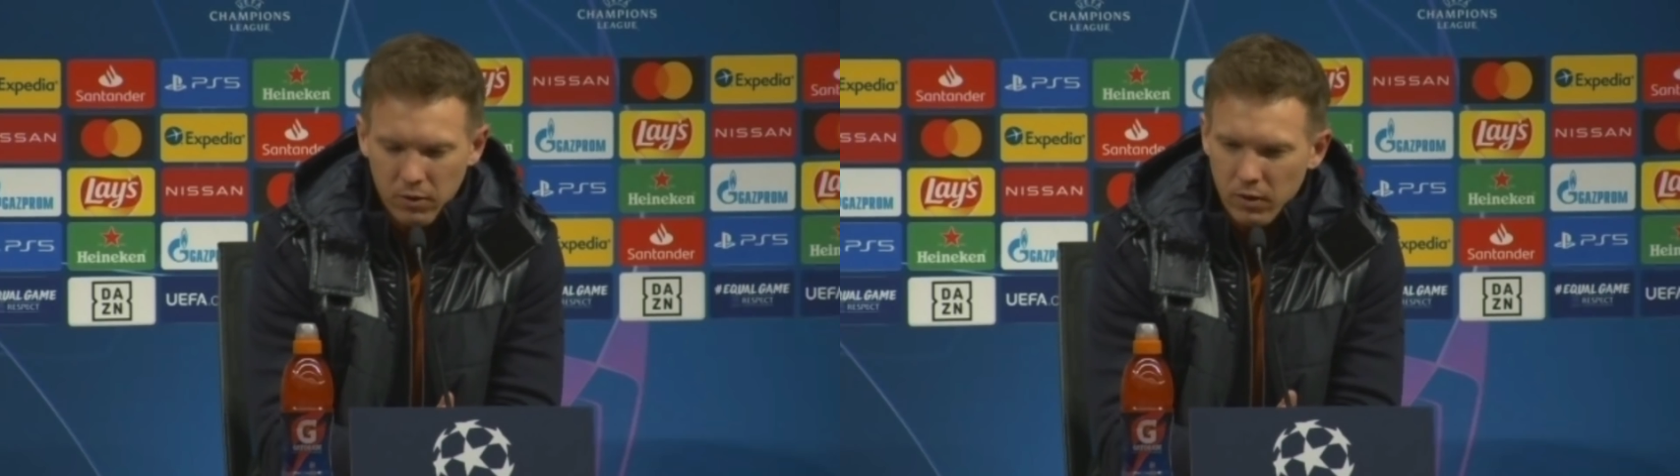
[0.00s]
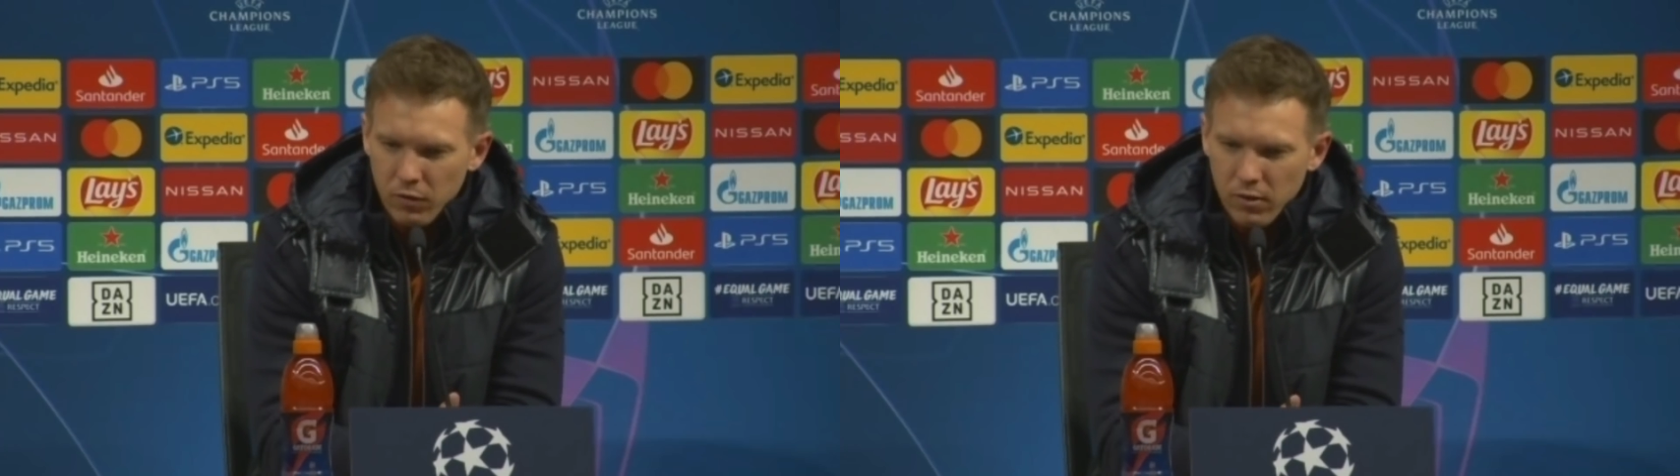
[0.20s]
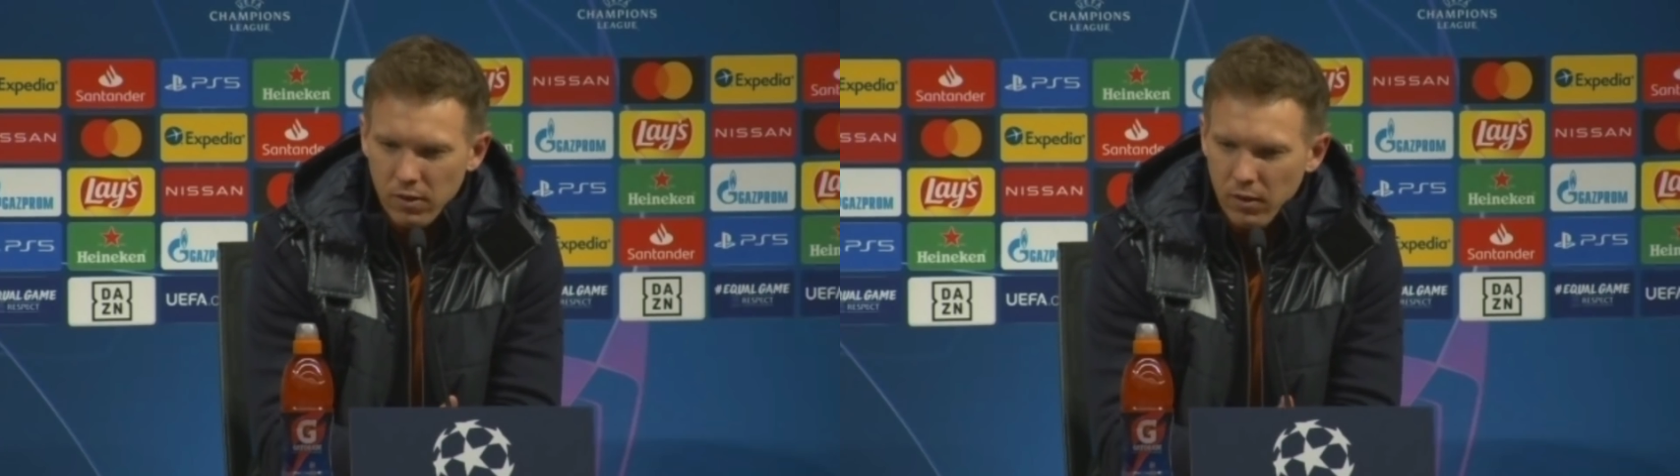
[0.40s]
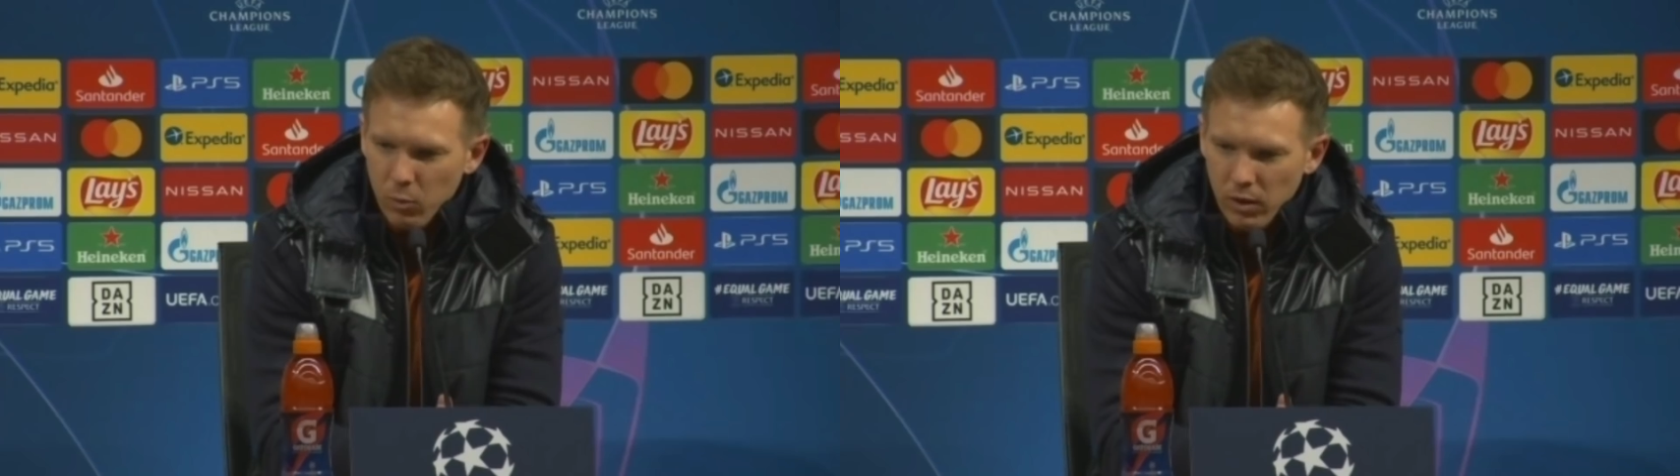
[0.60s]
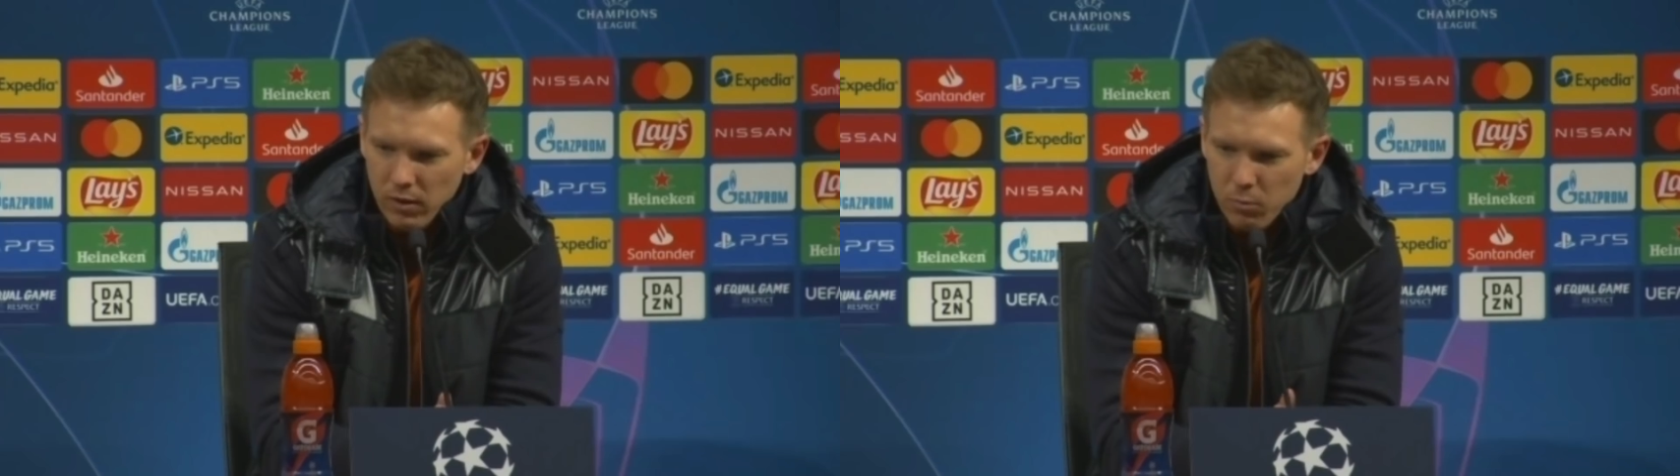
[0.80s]
defense line,
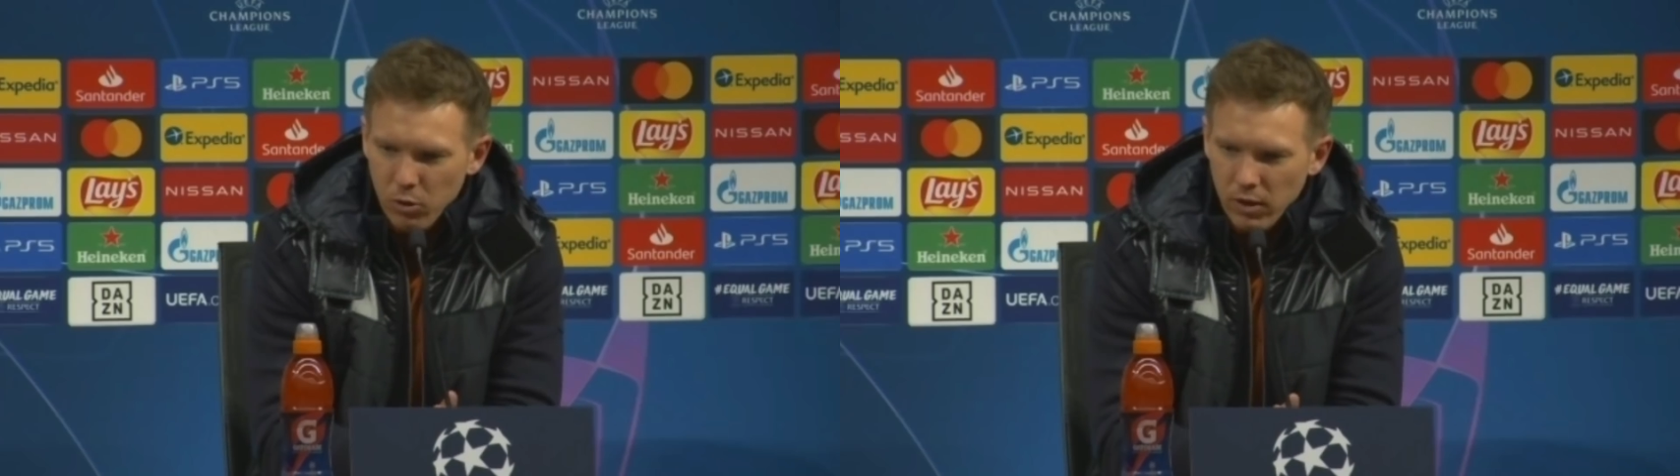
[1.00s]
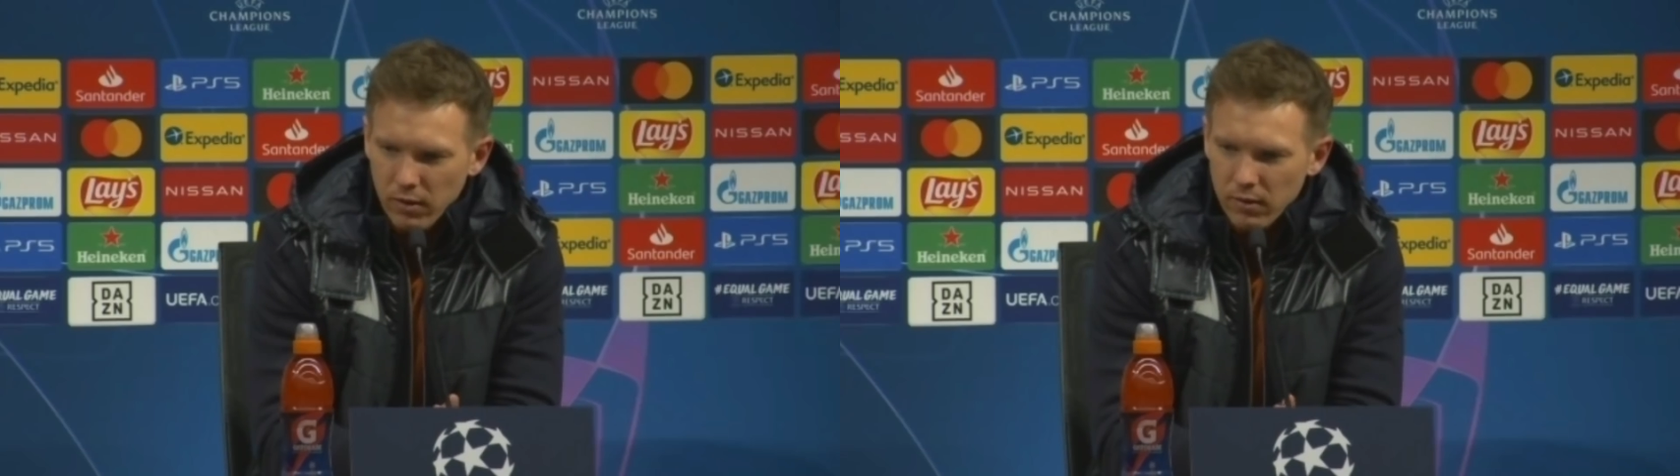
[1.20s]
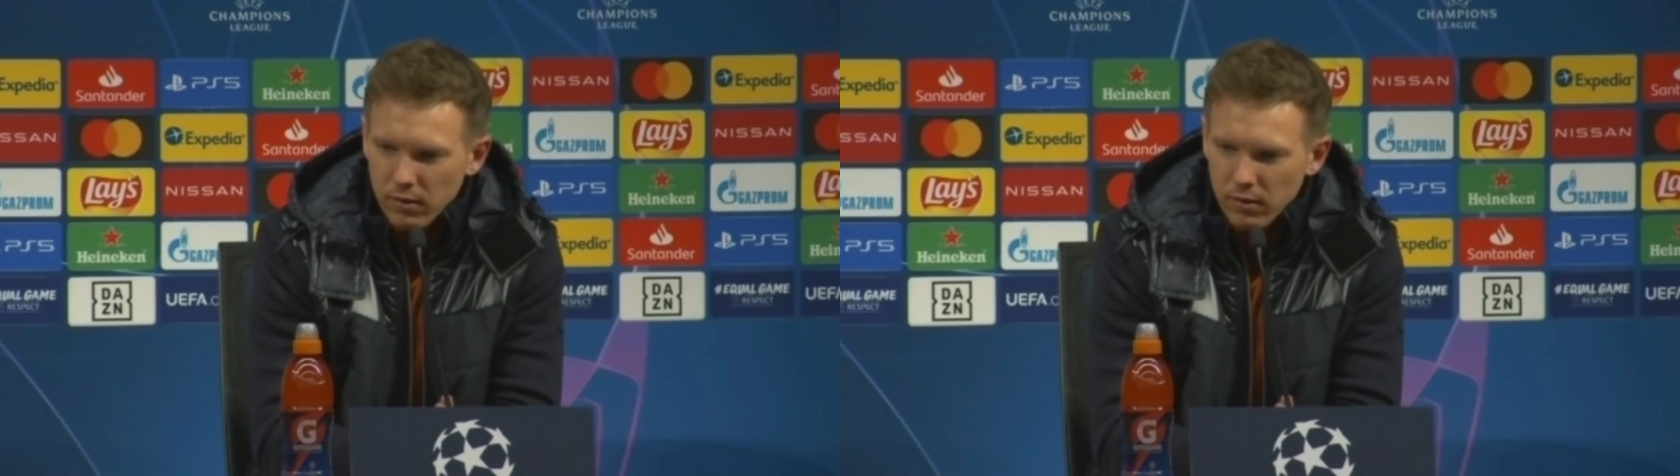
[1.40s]
Willi is brilliant.